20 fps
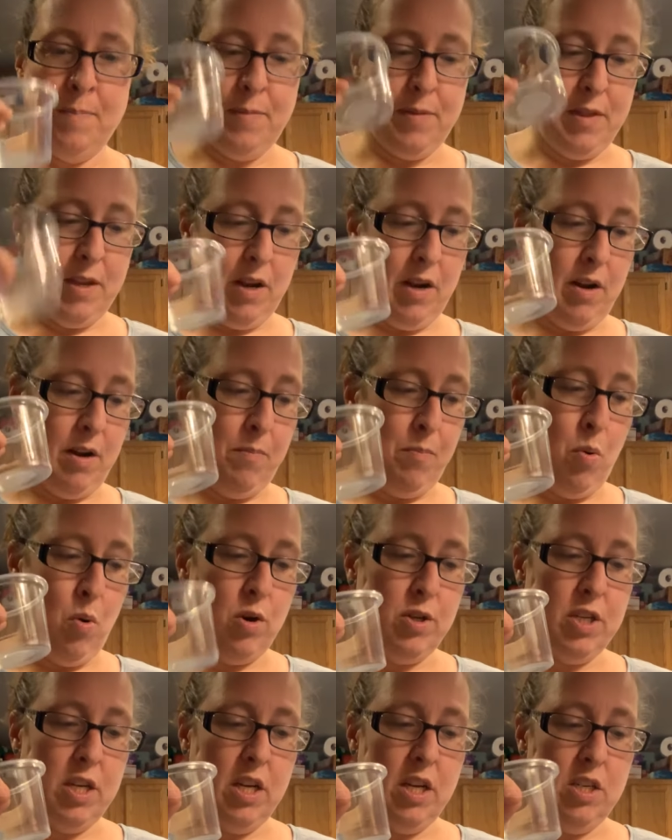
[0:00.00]
They're
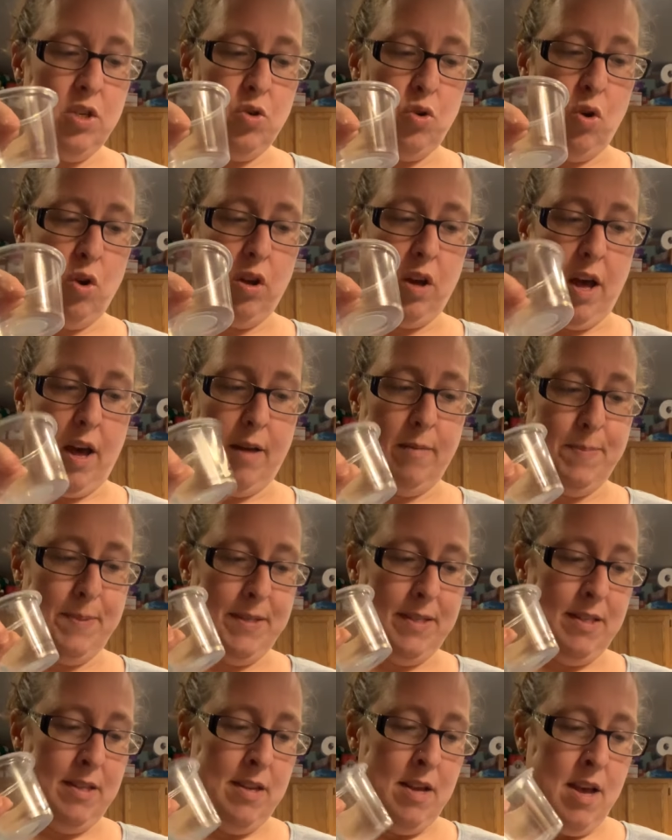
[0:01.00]
portion control
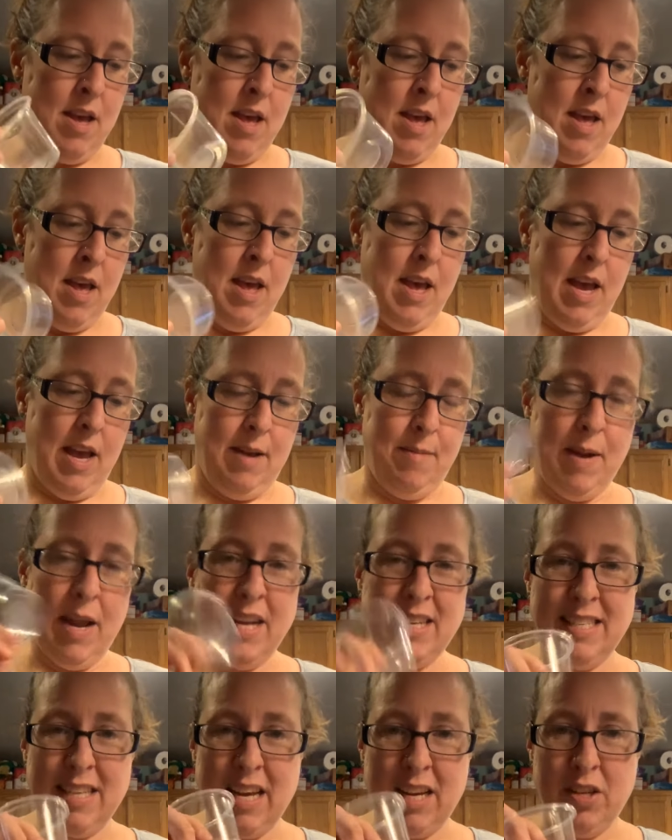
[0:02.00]
cups, and I'm not
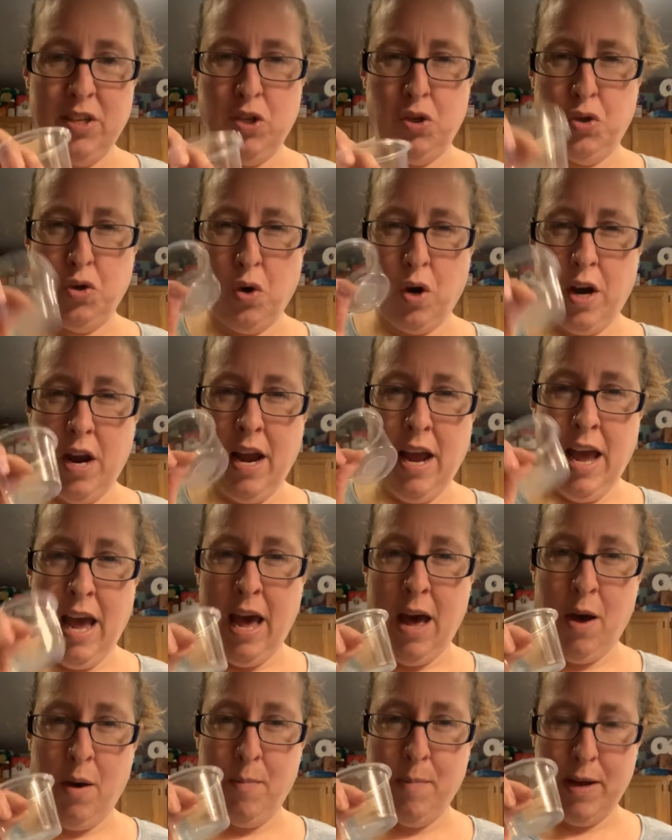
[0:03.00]
exactly sure
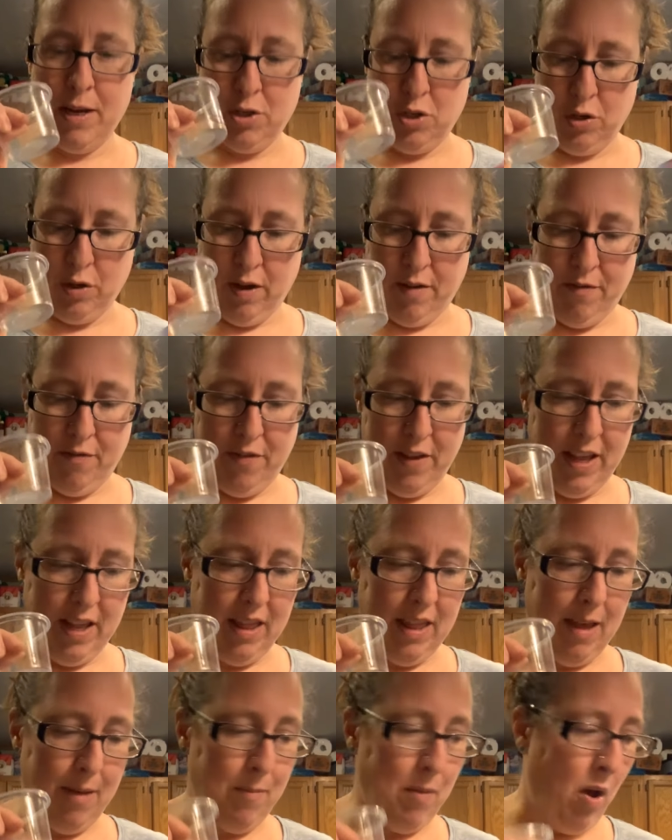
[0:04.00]
how much you can fit in
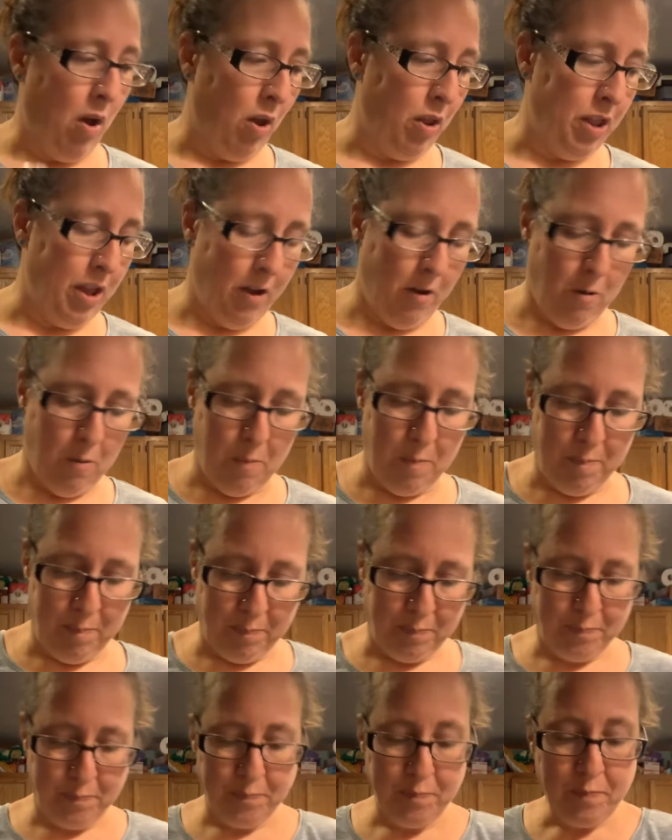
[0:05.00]
them, although
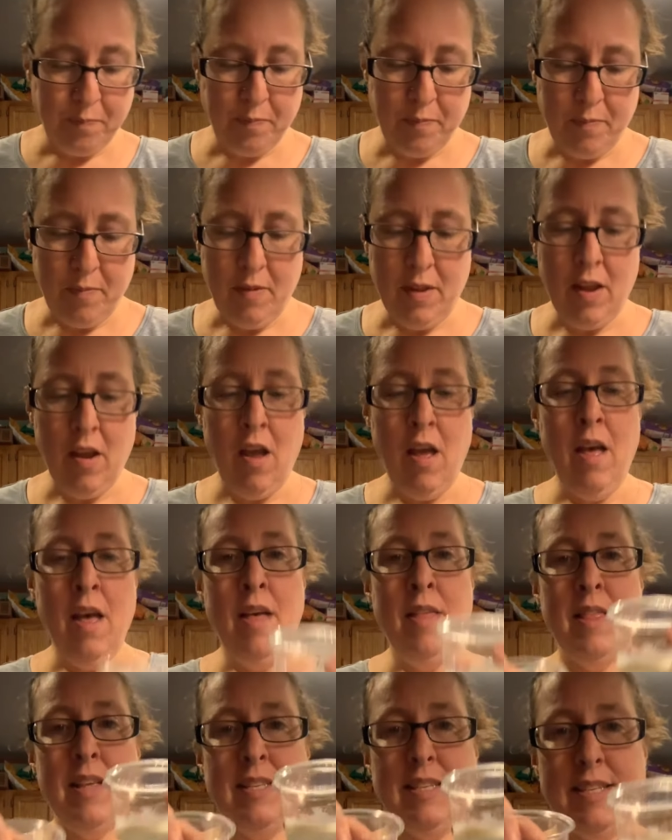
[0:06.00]

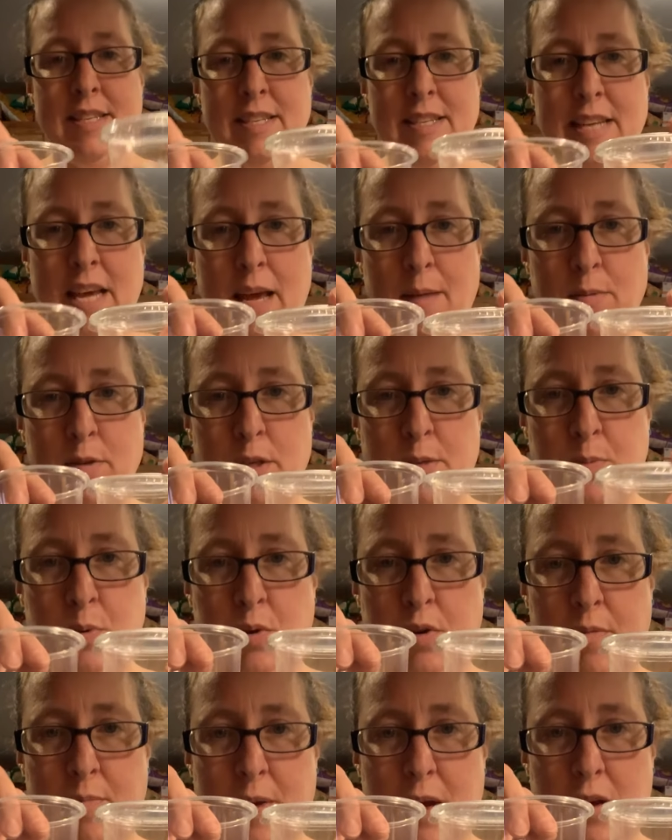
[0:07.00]
this is a tablespoon
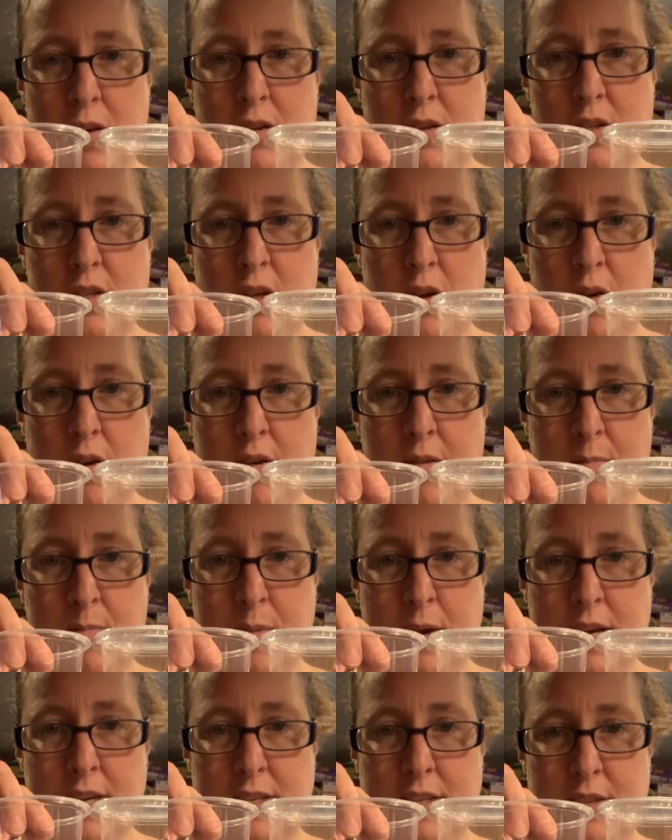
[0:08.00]
of milk, so it
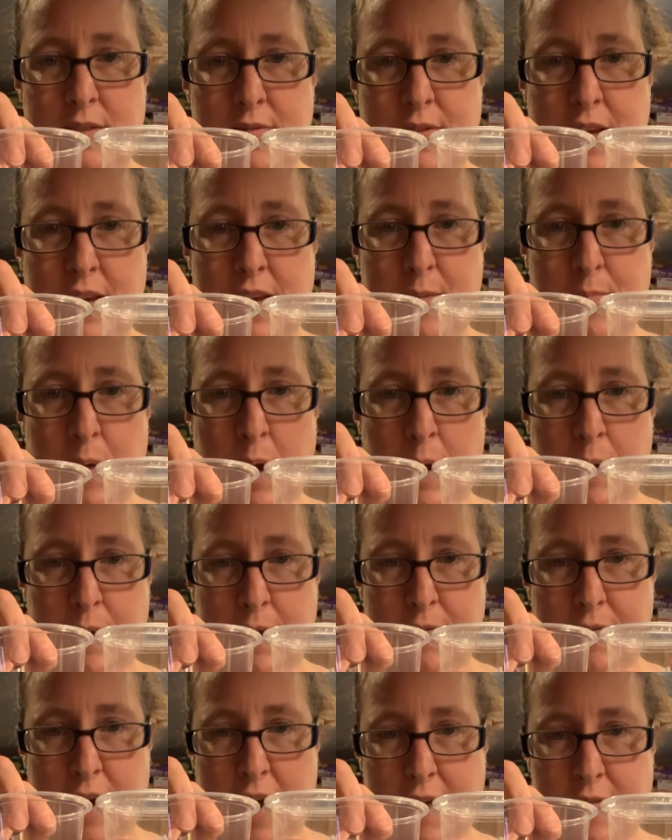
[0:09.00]
must fit probably
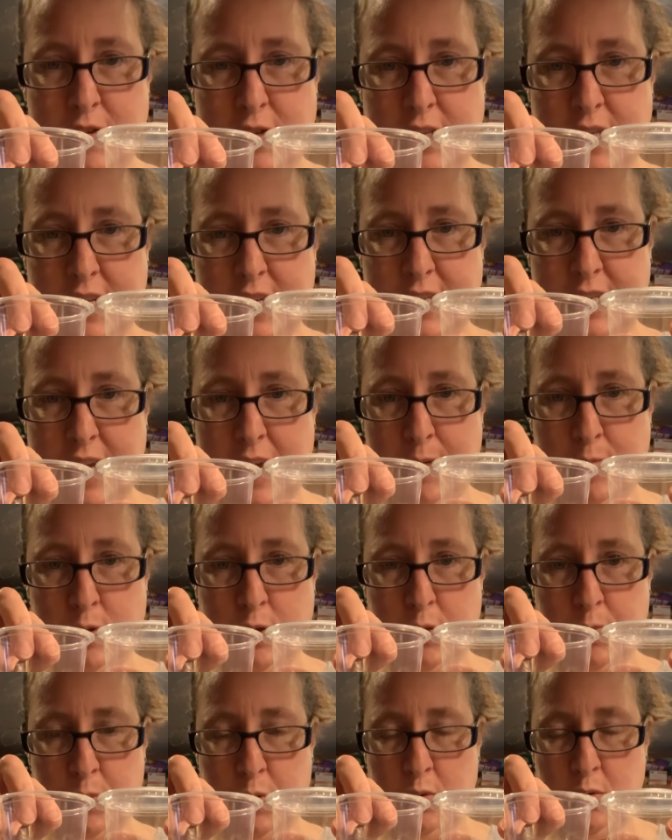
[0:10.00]
5 or 6
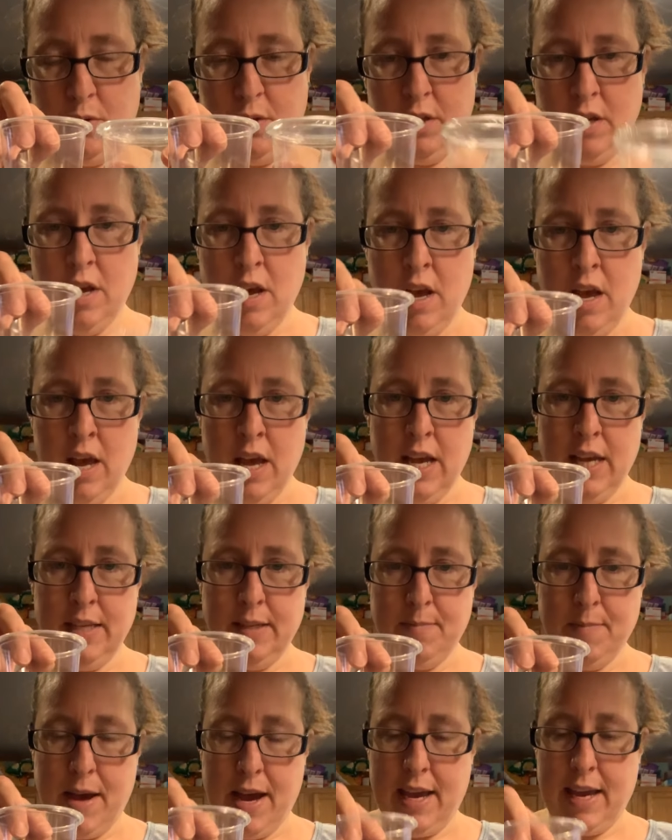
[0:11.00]
tablespoons is
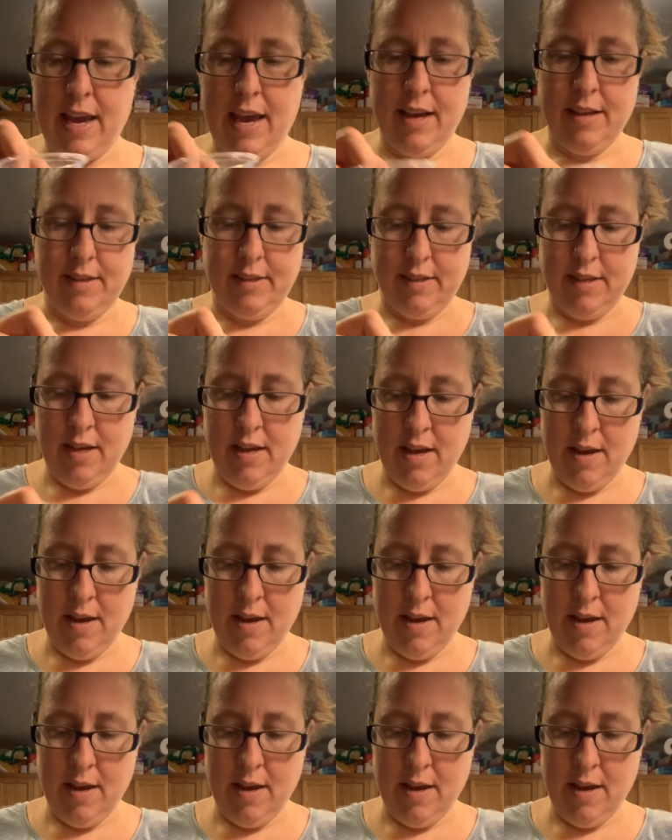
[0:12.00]
my guess.